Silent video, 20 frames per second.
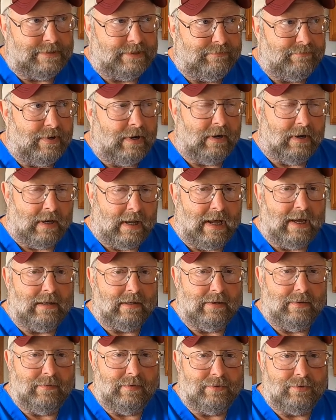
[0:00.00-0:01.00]
it's very
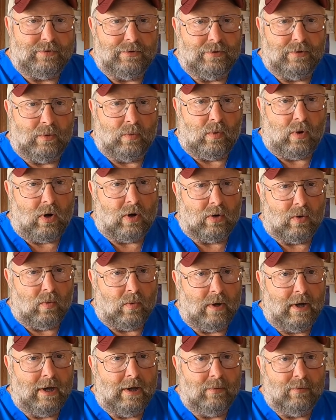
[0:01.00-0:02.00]
likely that you're going to walk
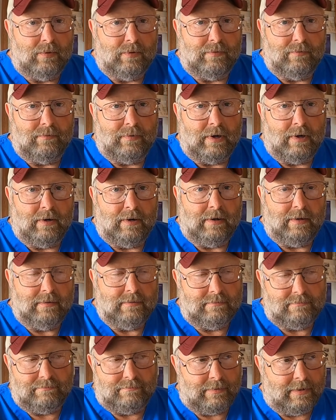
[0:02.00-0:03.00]
away with
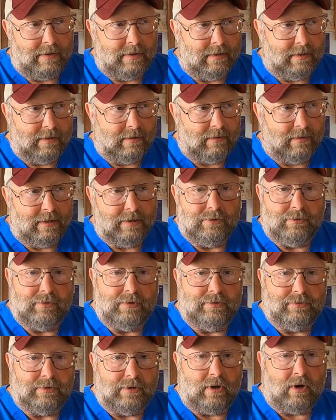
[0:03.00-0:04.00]
very very little
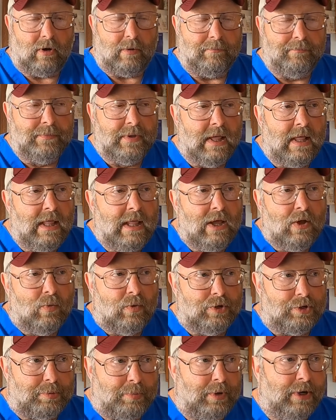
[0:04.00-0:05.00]
injuries at all
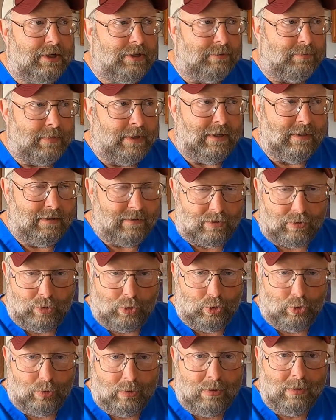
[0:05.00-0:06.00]
which brings me
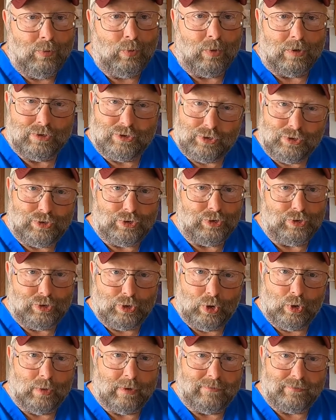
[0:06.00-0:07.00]
to what you
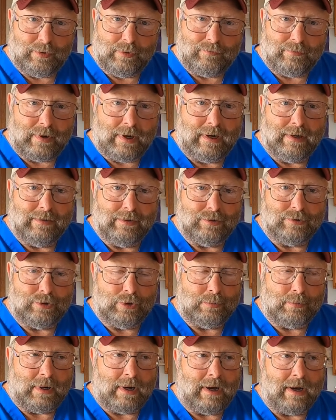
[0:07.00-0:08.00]
should do if you find
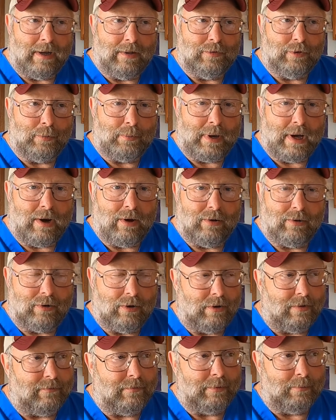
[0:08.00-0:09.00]
that you're behind the power
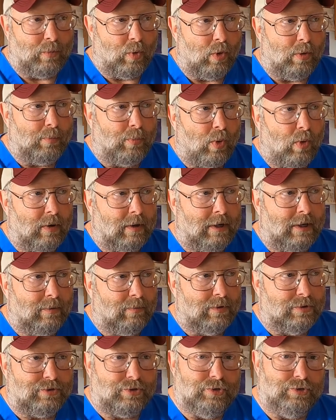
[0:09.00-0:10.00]
curve and more
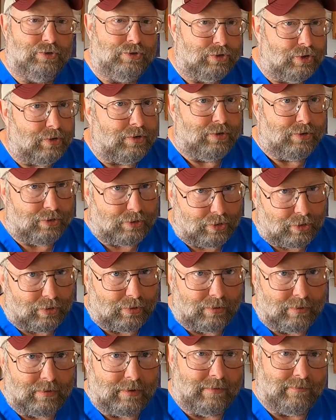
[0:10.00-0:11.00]
importantly what you shouldn't
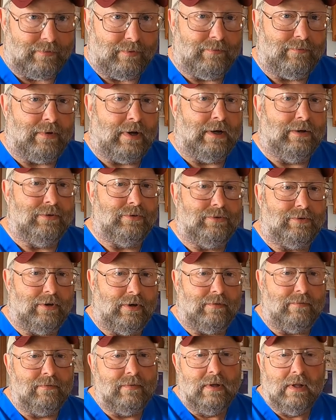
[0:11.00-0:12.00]
do if you find
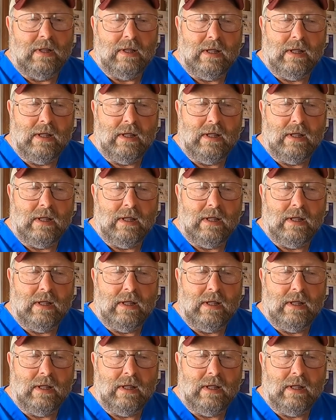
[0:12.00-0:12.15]
yourself